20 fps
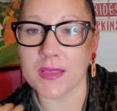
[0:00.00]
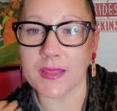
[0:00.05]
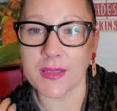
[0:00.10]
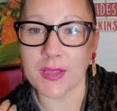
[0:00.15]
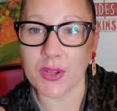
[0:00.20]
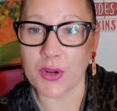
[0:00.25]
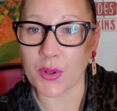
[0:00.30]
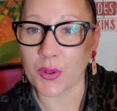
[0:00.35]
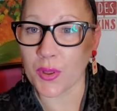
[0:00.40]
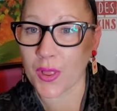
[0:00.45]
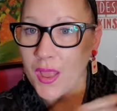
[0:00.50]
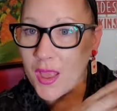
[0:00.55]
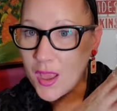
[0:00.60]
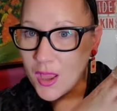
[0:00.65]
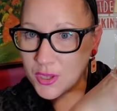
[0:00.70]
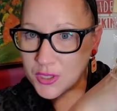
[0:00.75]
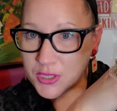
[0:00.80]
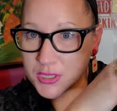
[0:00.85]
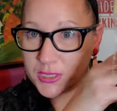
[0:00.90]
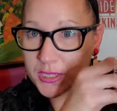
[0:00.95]
little
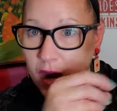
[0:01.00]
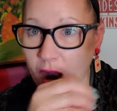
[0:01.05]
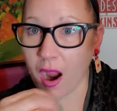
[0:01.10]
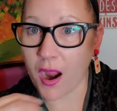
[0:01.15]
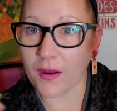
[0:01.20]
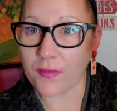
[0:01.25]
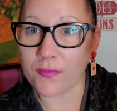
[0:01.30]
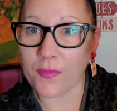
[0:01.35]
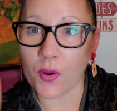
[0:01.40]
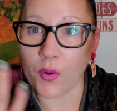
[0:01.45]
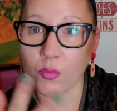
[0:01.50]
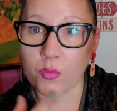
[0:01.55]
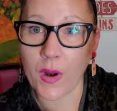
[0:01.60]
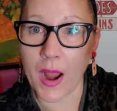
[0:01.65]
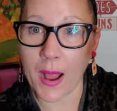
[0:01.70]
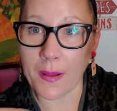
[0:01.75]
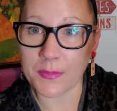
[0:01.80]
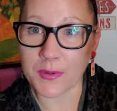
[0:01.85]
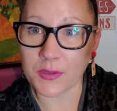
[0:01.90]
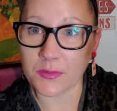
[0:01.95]
scarf
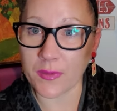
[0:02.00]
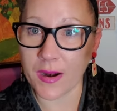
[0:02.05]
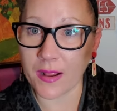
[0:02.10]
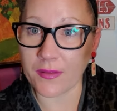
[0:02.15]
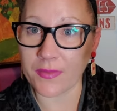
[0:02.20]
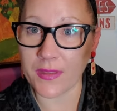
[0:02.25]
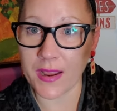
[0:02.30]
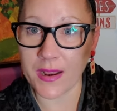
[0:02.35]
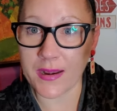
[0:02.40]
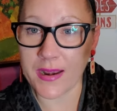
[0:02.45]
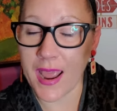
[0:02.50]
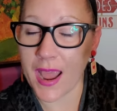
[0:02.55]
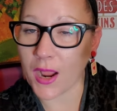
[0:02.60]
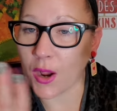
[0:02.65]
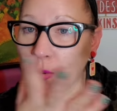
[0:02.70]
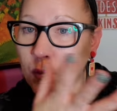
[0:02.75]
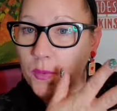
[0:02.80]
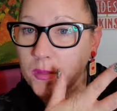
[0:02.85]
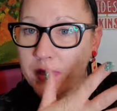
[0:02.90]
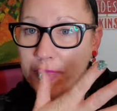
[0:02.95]
wrapped around their neck
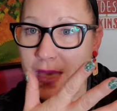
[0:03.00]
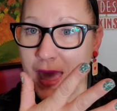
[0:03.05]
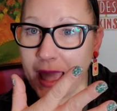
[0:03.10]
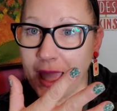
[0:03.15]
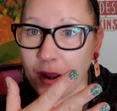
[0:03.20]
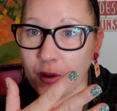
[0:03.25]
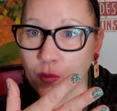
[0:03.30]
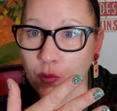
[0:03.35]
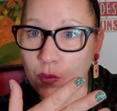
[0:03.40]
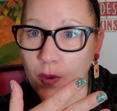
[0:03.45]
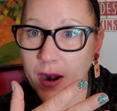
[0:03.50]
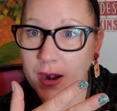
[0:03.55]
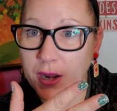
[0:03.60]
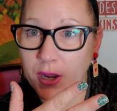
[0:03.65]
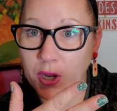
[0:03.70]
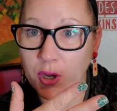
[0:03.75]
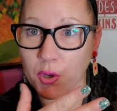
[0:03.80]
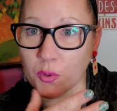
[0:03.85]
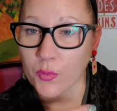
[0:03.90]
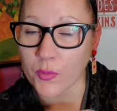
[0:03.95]
with that red
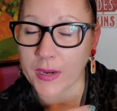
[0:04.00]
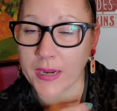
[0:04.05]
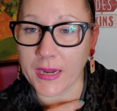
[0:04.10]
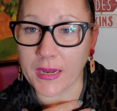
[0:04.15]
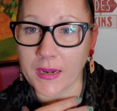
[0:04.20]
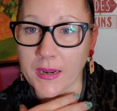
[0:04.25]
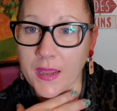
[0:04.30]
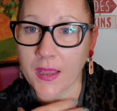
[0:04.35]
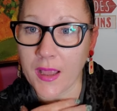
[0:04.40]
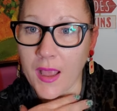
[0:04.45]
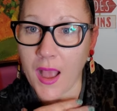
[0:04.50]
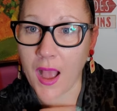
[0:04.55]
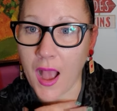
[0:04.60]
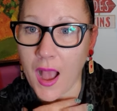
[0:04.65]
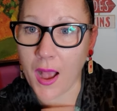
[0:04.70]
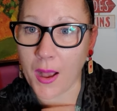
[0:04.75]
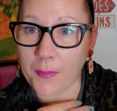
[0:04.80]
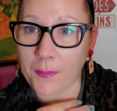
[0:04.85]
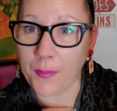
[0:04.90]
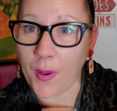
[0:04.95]
and green
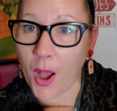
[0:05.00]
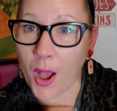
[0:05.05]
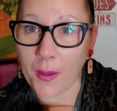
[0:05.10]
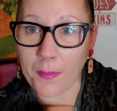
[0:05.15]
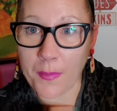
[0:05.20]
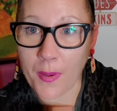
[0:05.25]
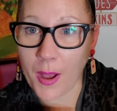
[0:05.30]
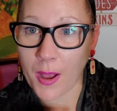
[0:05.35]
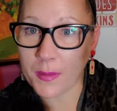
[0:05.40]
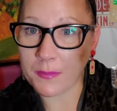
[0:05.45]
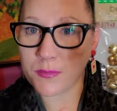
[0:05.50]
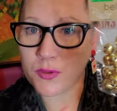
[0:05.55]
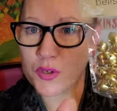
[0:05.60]
um, pom-pom um,